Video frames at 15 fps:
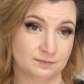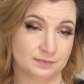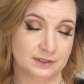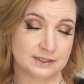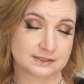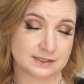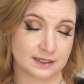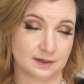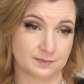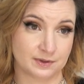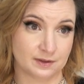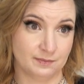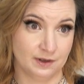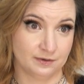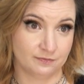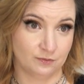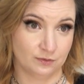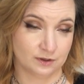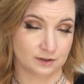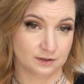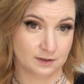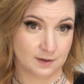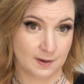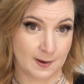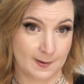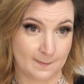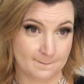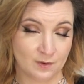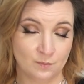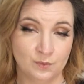Please let it be a metaphor.
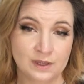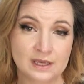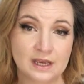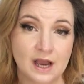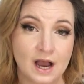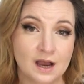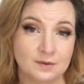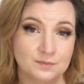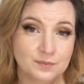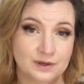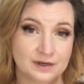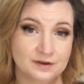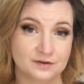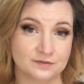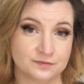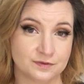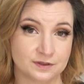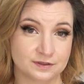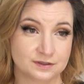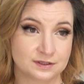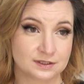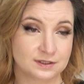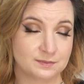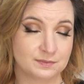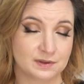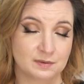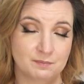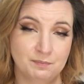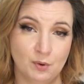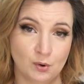We got rid of
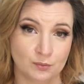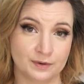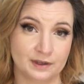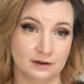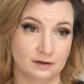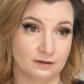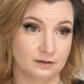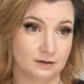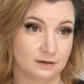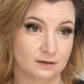Boreal,